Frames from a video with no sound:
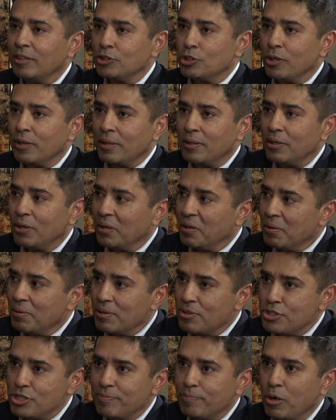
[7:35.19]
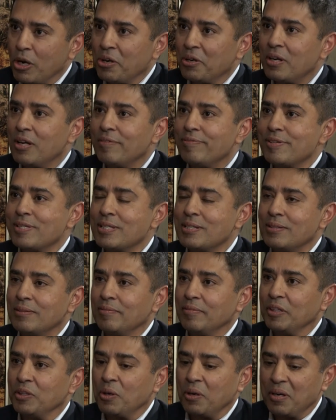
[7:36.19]
We're talk, talking to the chief product officer,
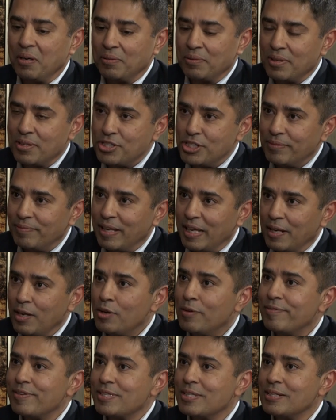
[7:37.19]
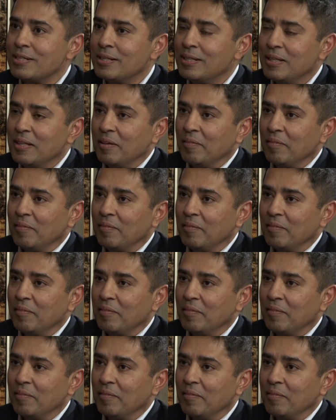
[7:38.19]
we're talking to the chief data officer,